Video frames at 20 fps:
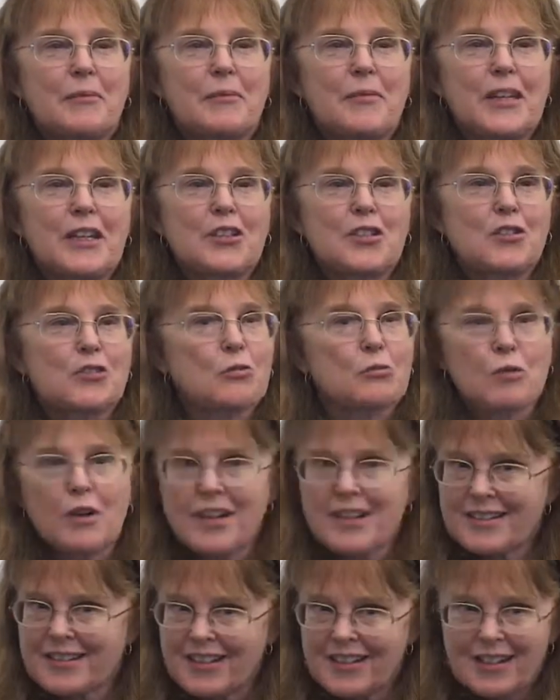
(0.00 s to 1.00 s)
It's
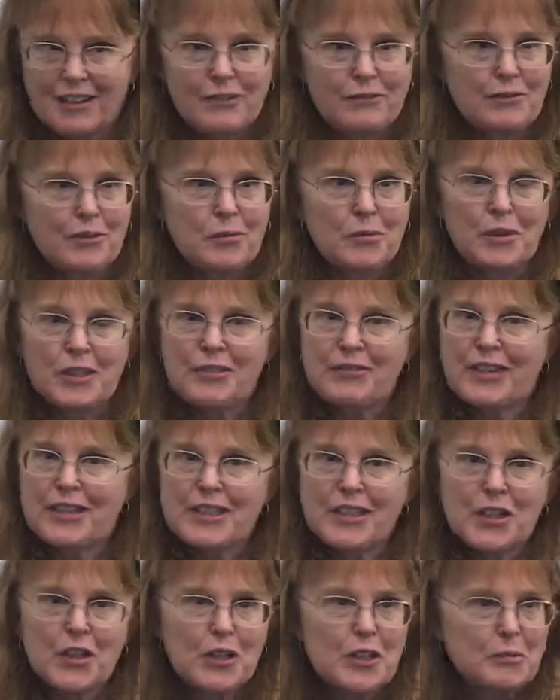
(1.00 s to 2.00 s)
great to have a really
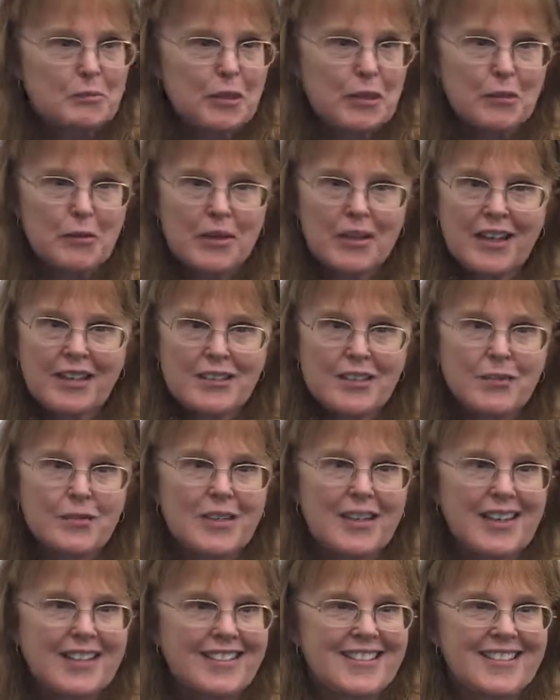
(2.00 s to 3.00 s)
fancy hospital with lots of
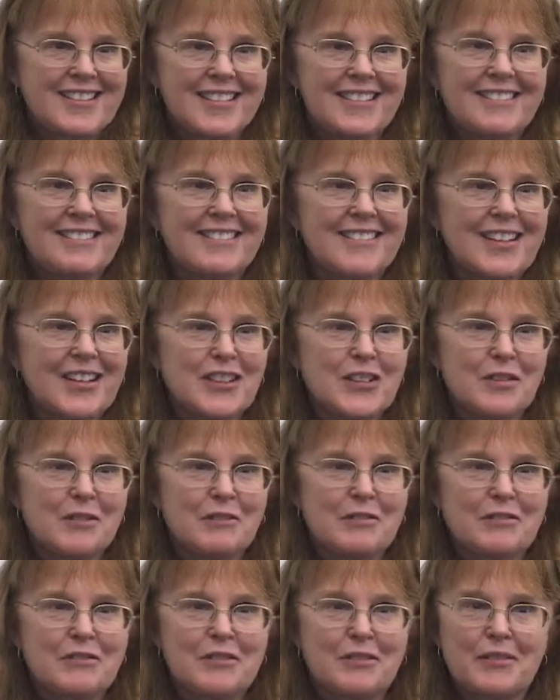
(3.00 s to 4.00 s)
tests and lots
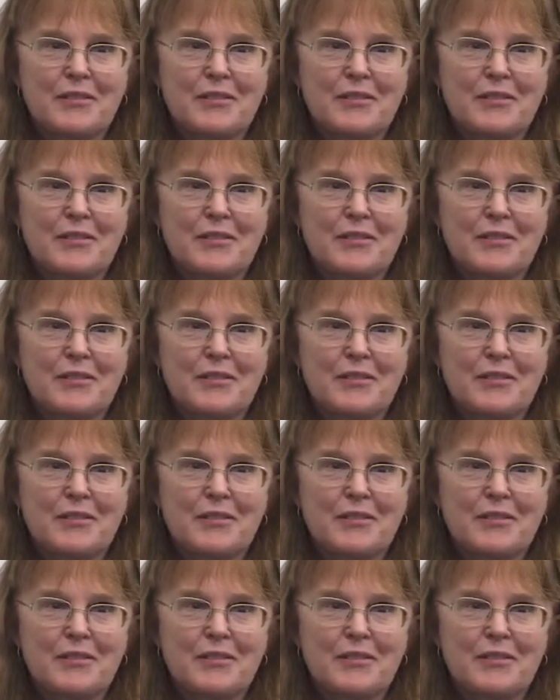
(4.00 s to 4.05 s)
of